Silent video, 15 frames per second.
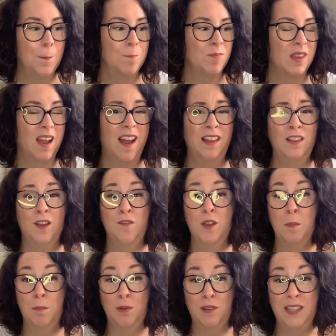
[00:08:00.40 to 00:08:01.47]
I love the
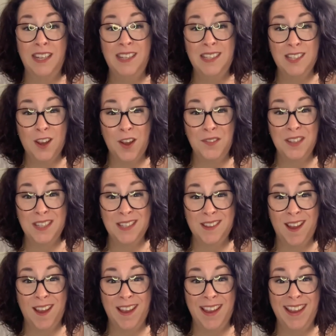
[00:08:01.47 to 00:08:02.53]
pleats on the
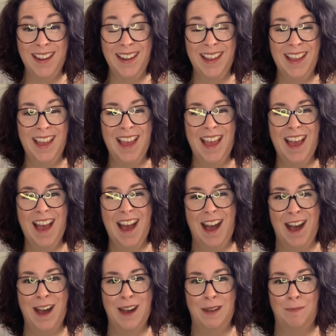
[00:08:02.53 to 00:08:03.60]
side.
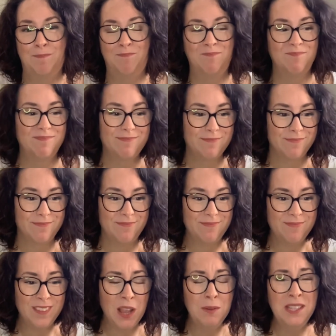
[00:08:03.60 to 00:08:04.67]
Um,
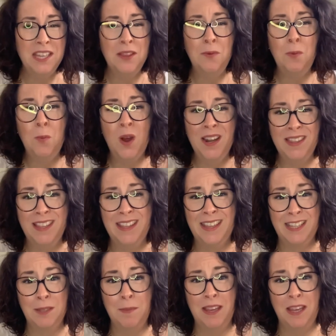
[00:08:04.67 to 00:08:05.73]
I would say the one thing
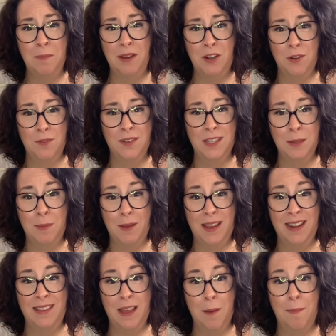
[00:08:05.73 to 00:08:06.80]
that's making me nervous about
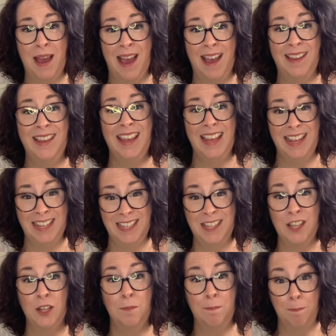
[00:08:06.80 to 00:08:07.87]
getting that bag is
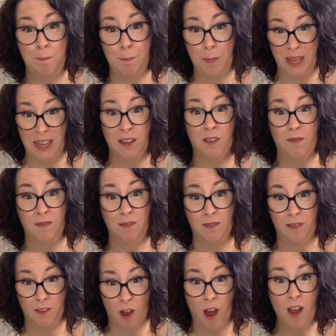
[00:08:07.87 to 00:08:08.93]
the big
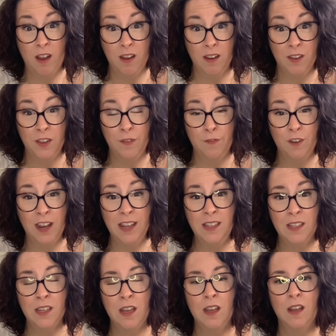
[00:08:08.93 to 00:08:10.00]
lock on the front,
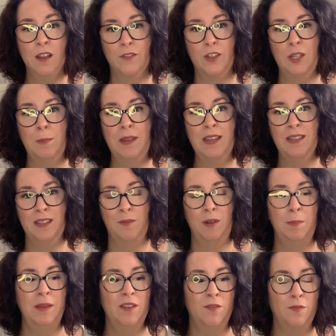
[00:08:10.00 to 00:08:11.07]
just because I would
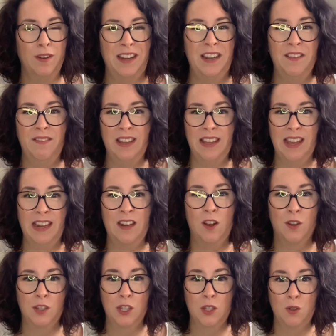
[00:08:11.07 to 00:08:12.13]
be afraid of it getting all
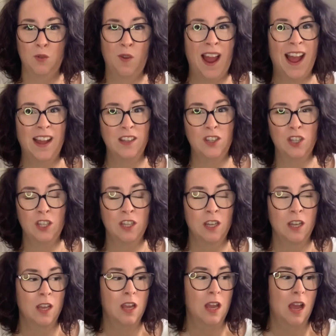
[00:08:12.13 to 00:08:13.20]
scratched.
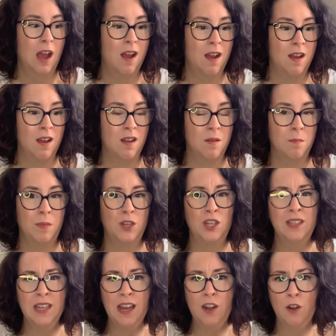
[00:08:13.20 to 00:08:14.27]
Um, but
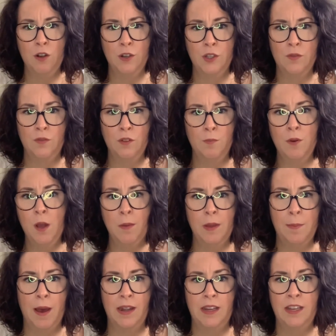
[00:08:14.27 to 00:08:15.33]
she's had hers for probably
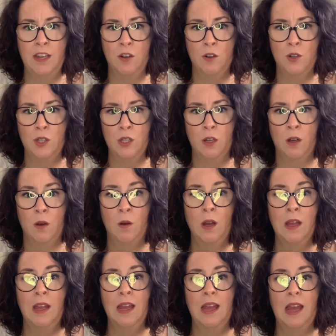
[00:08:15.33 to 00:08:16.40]
about a year or so.
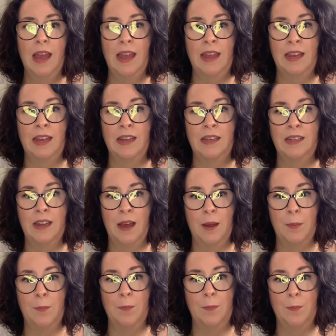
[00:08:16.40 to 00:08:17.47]
And,
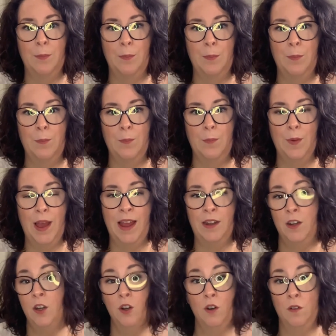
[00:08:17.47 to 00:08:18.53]
um, and
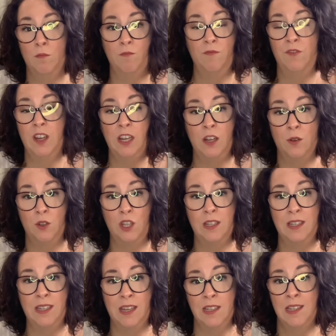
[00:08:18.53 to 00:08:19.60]
in her video, she
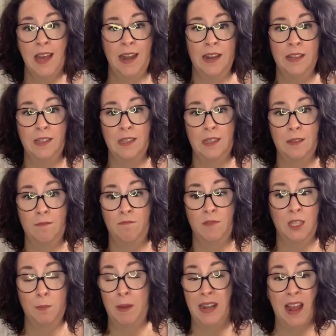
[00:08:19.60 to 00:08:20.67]
says that it's,
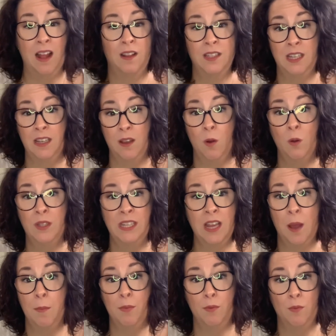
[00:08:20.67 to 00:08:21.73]
it's been holding, holding
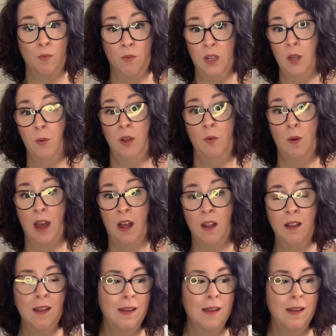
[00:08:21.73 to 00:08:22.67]
up really, really well.